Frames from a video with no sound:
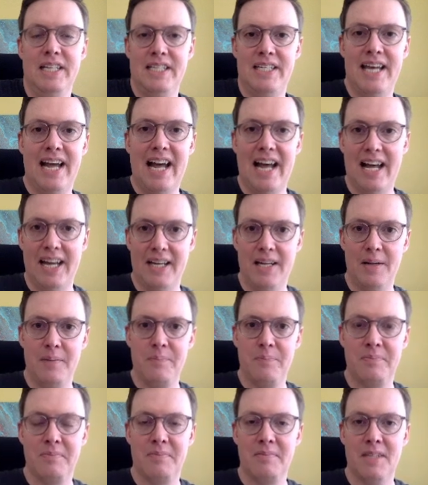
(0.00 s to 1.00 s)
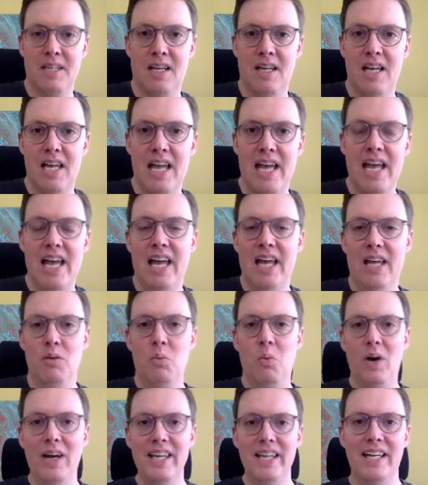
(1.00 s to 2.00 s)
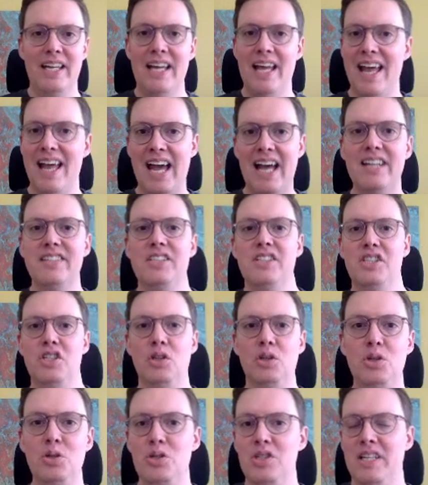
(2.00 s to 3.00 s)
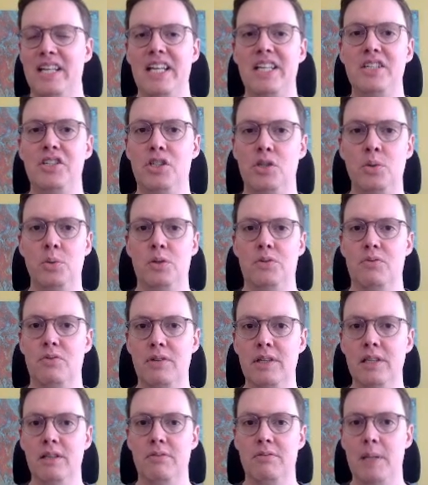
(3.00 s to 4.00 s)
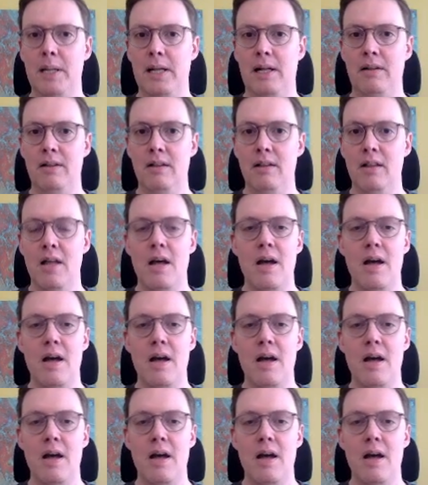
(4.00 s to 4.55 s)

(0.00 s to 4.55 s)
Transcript: attack. And white has this illusion that he's doing really well.